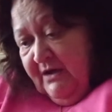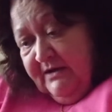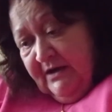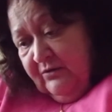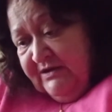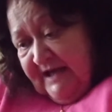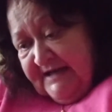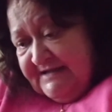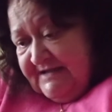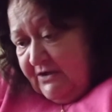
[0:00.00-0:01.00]
Now,
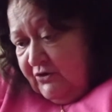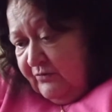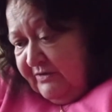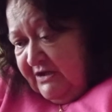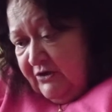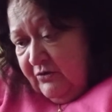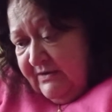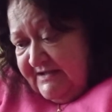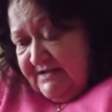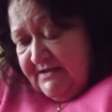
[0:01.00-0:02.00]
yes, it could be a
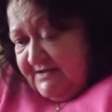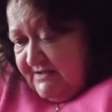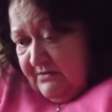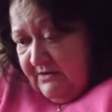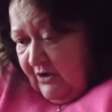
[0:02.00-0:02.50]
coincidence.